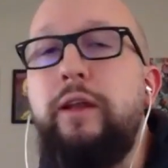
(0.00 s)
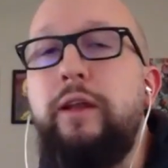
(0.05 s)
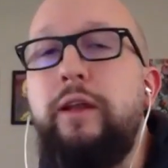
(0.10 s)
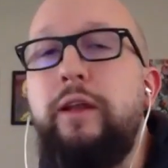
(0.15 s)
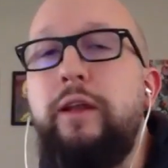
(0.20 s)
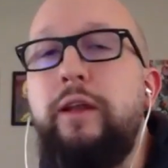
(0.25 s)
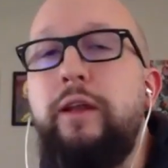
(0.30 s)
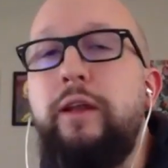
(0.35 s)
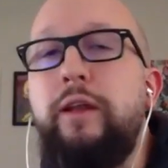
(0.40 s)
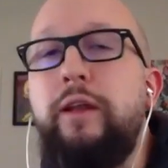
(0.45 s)

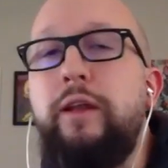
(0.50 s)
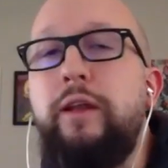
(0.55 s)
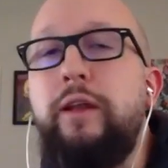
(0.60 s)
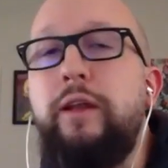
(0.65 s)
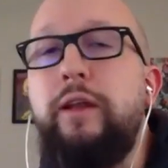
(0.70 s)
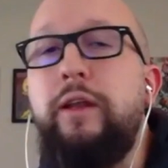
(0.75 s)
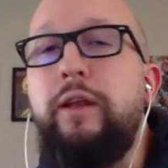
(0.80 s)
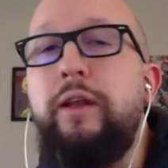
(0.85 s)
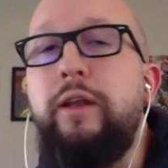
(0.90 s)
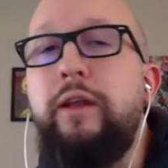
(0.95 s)
I know
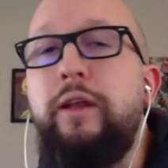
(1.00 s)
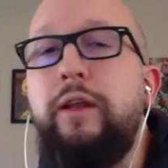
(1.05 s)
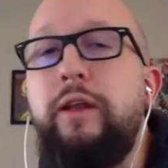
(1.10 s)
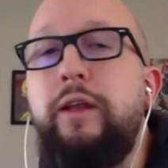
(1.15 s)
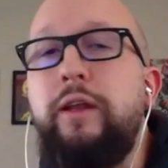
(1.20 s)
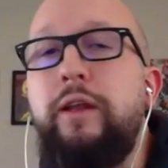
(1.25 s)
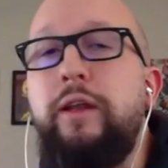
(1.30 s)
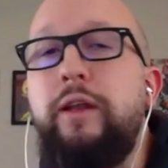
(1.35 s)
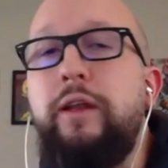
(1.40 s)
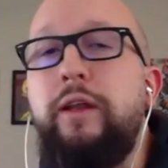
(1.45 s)
when
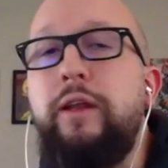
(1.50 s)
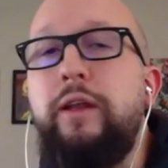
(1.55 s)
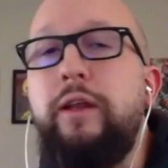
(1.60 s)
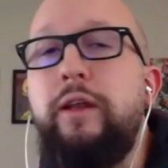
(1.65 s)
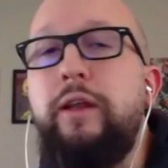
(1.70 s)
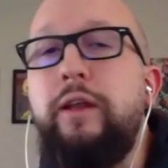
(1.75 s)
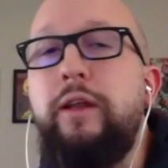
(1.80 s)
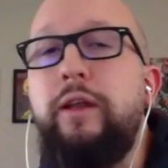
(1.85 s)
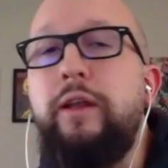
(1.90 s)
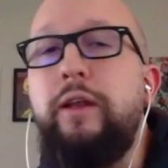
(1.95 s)
I
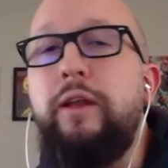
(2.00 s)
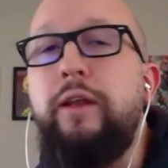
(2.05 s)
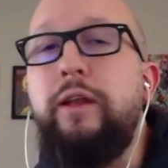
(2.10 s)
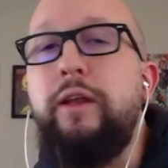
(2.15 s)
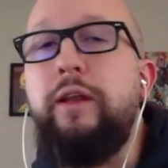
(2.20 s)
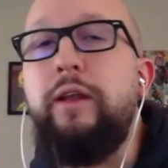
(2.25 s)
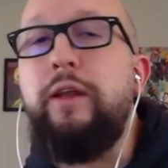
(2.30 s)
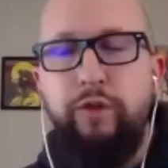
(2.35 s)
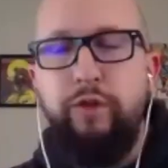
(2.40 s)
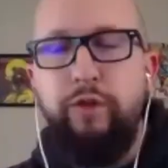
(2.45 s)
push myself
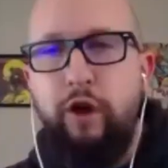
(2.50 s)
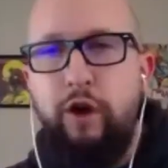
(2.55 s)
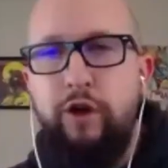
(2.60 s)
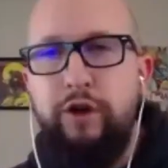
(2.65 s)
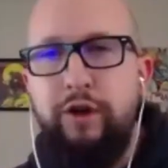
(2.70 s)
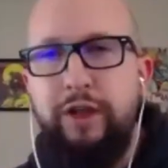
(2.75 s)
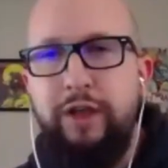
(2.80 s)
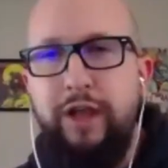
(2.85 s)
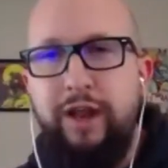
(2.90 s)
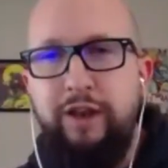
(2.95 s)
really
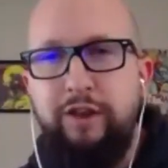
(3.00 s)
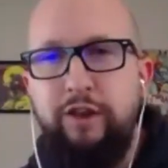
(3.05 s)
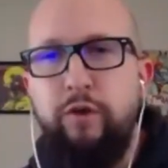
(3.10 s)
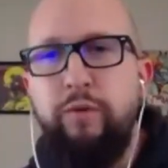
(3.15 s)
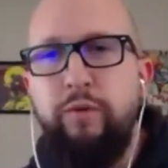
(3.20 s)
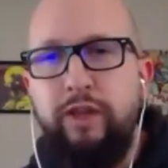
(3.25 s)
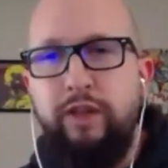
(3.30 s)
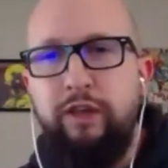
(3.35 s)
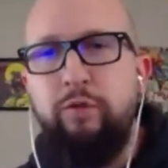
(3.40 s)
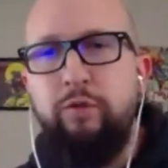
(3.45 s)
hard and I
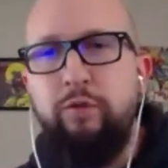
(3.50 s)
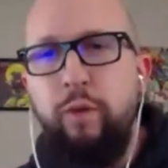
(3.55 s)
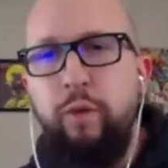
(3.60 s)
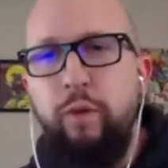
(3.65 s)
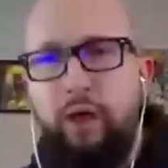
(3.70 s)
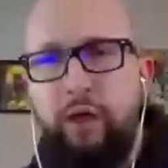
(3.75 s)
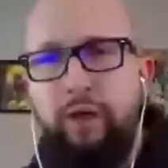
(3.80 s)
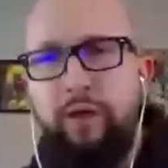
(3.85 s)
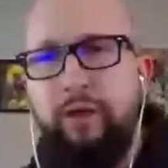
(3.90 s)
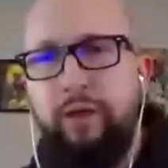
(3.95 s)
don't eat
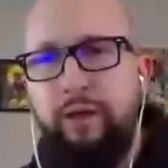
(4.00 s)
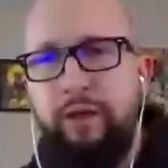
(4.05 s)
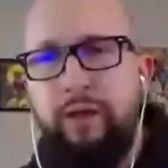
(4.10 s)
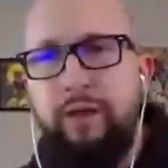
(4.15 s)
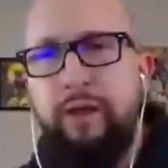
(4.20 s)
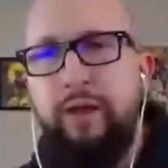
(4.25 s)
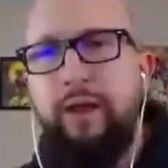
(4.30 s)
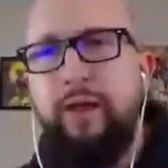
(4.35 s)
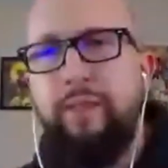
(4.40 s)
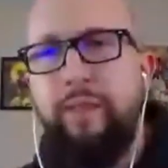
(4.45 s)
well,
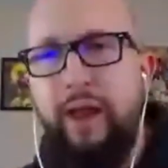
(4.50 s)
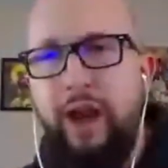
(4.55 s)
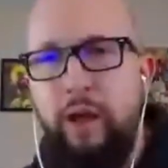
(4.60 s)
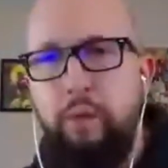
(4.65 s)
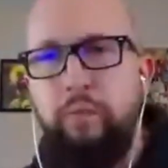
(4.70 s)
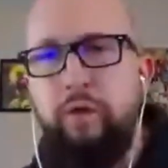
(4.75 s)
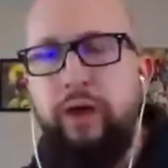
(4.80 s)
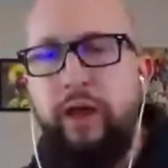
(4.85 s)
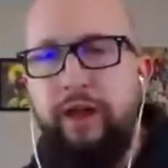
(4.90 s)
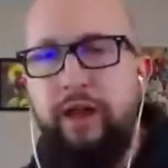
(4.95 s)
that I
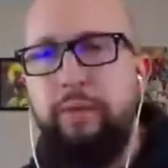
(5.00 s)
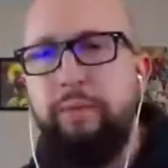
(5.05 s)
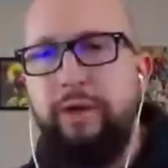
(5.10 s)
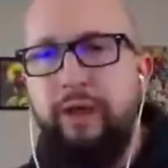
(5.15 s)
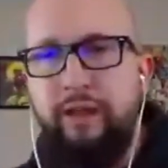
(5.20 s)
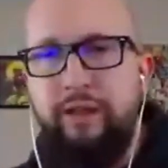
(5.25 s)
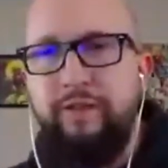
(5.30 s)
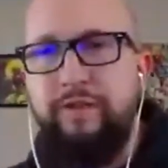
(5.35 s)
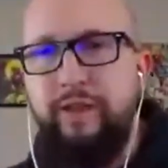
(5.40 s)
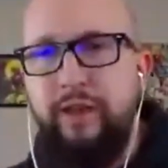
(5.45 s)
will end up
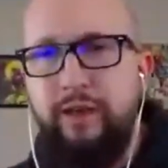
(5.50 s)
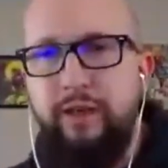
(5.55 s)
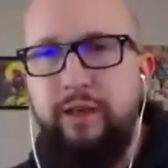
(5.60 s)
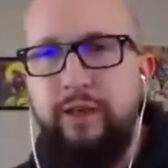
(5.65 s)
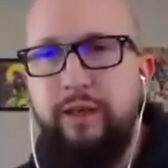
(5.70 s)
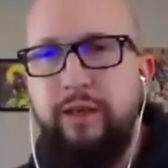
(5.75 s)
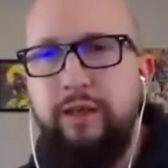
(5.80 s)
getting sick.